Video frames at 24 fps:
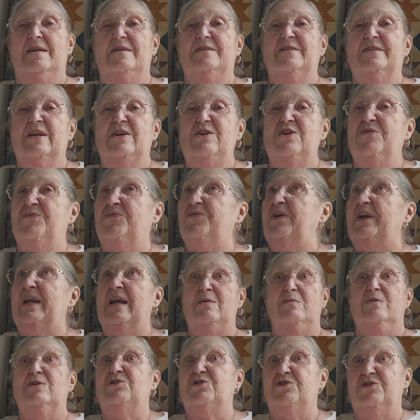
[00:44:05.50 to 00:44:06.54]
is that you
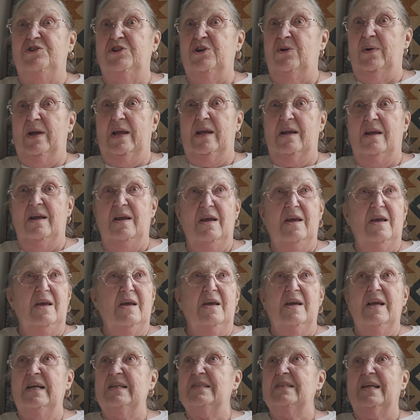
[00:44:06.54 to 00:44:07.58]
forget what you're doing.
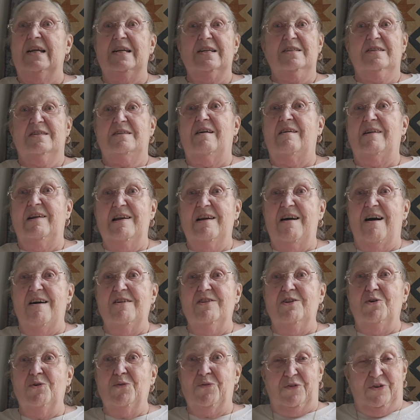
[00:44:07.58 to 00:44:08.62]
It's like starting
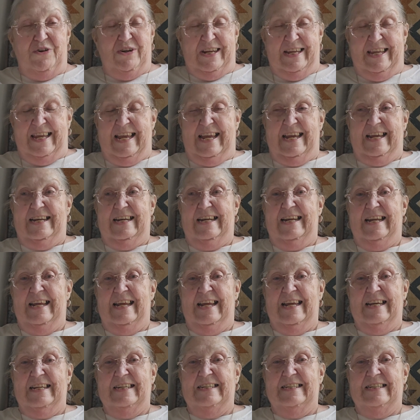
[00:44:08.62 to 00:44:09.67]
all over again,
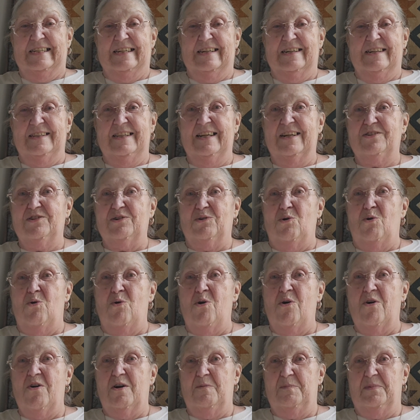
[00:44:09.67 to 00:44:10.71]
and that's a
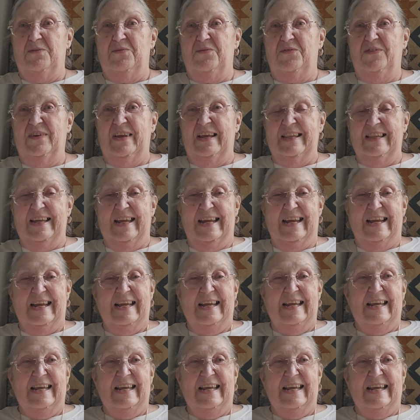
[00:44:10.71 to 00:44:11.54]
horrible feeling.